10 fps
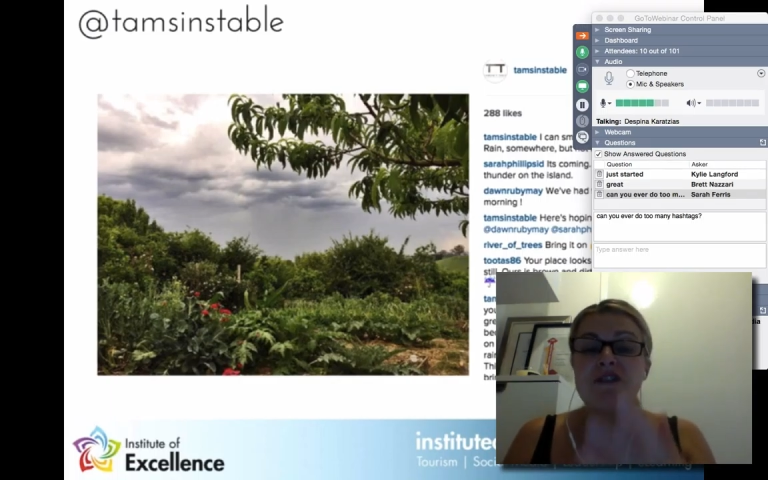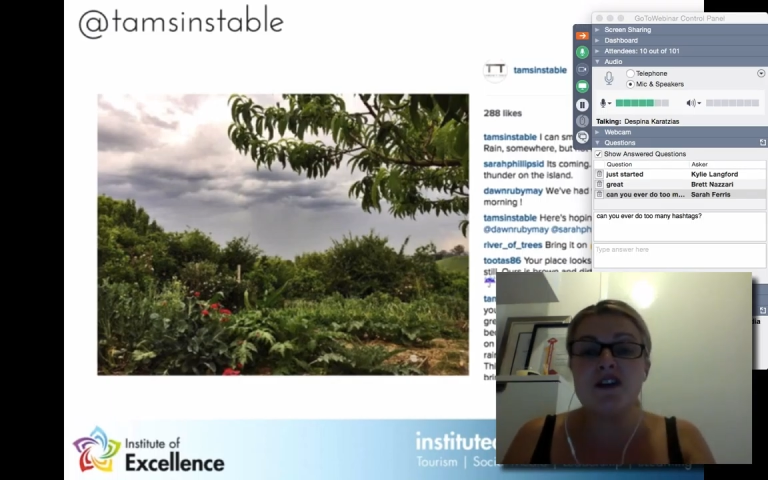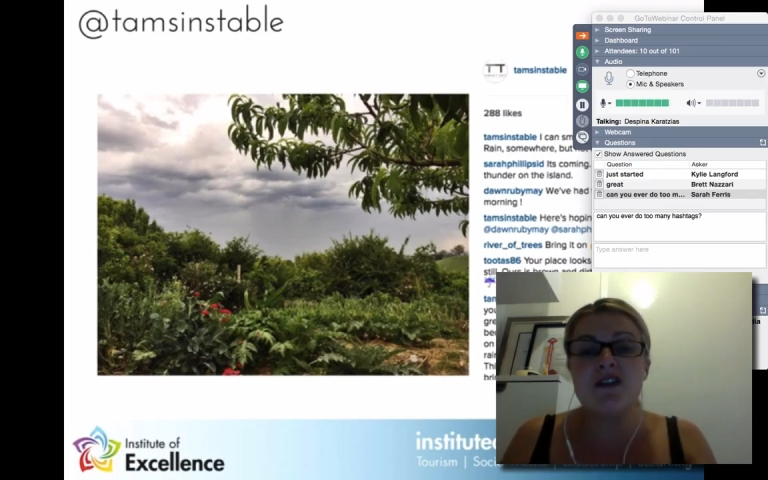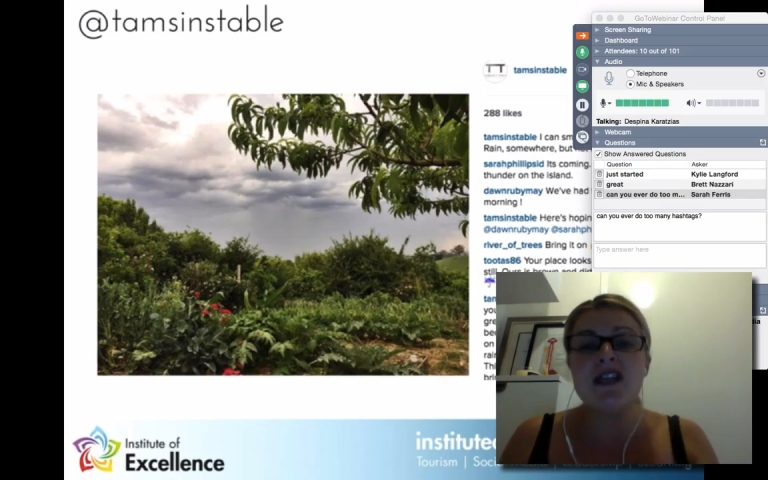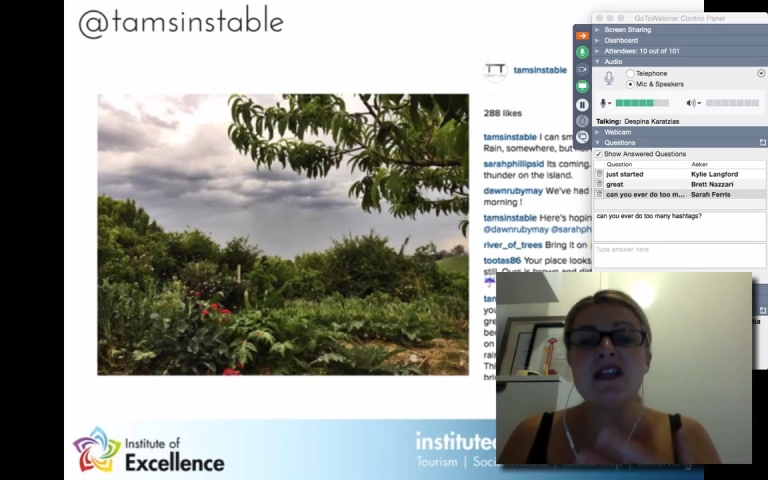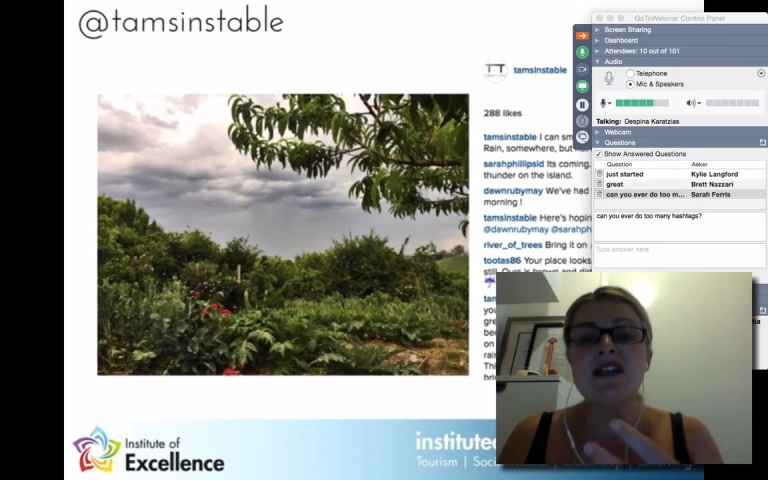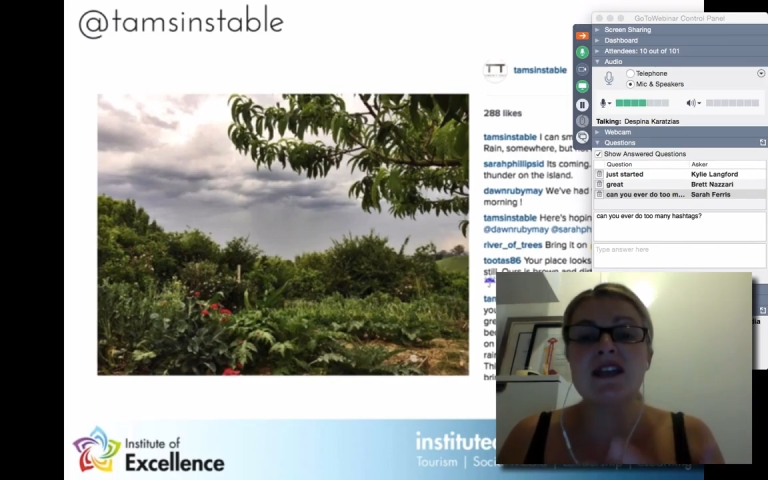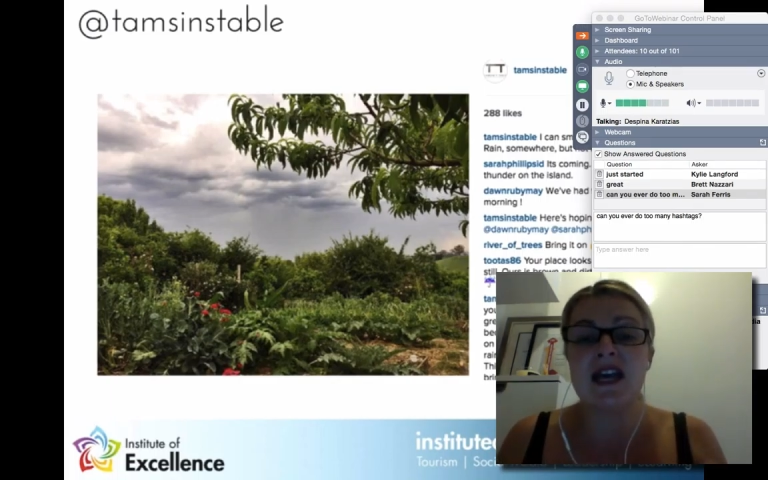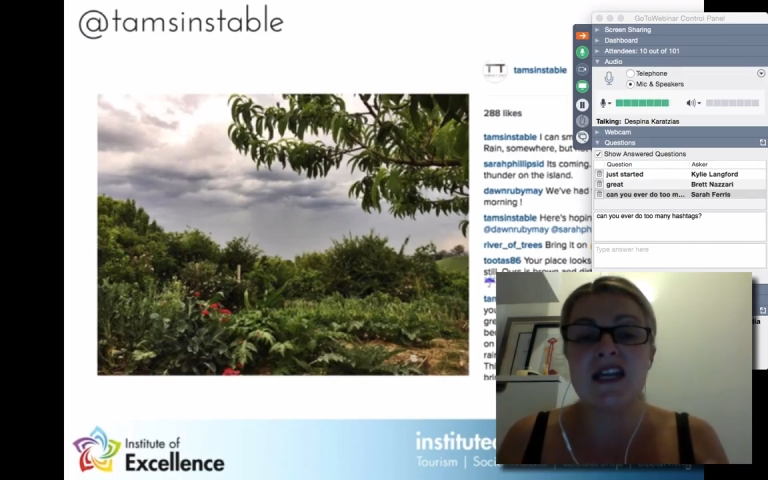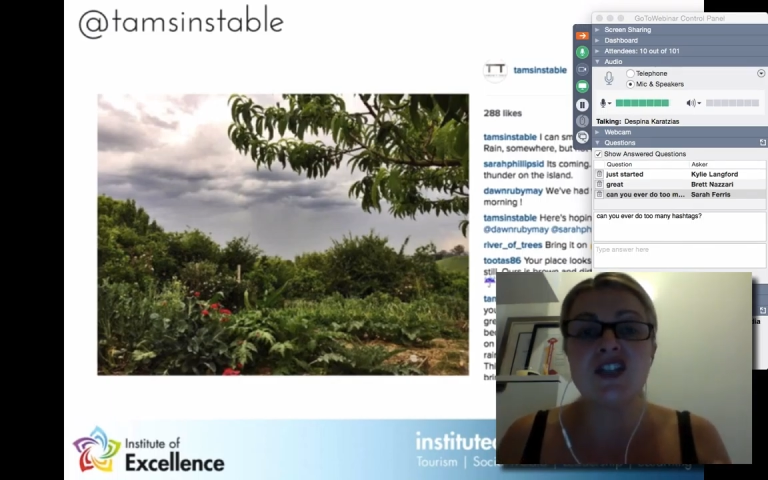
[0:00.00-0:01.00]
very
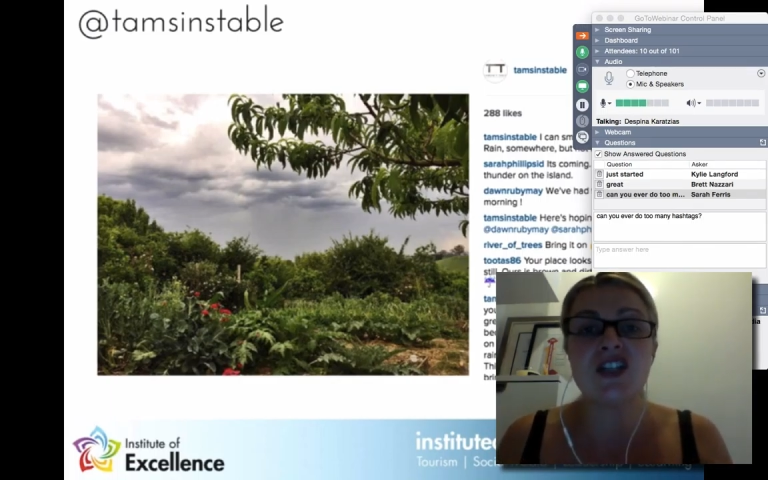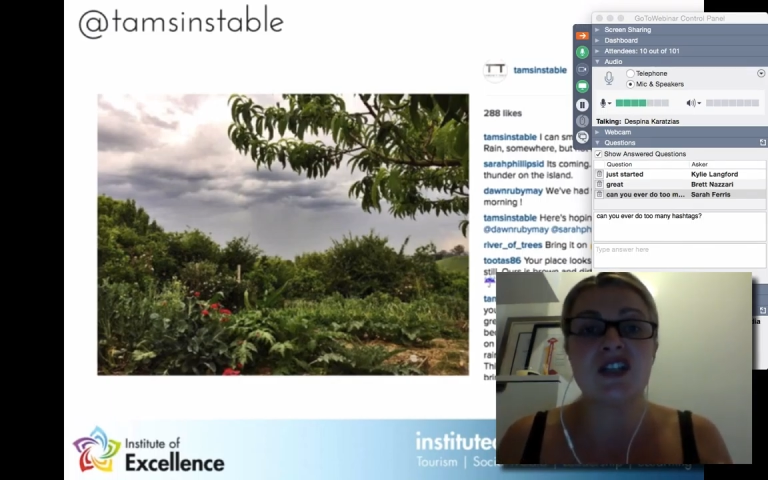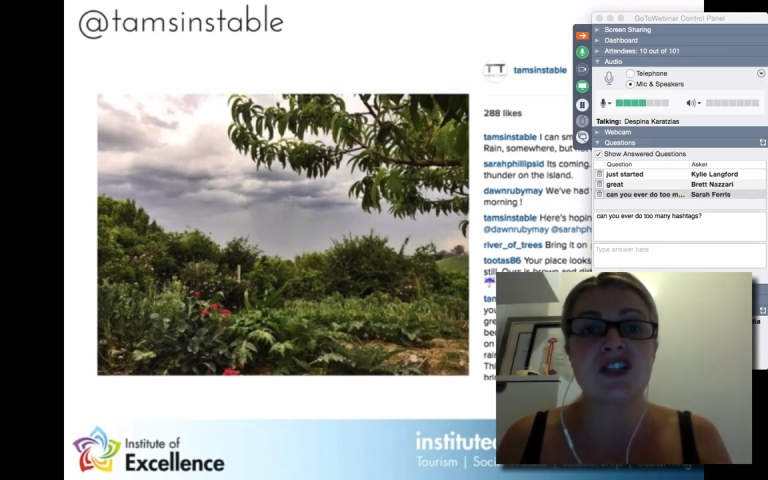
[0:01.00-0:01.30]
engaging.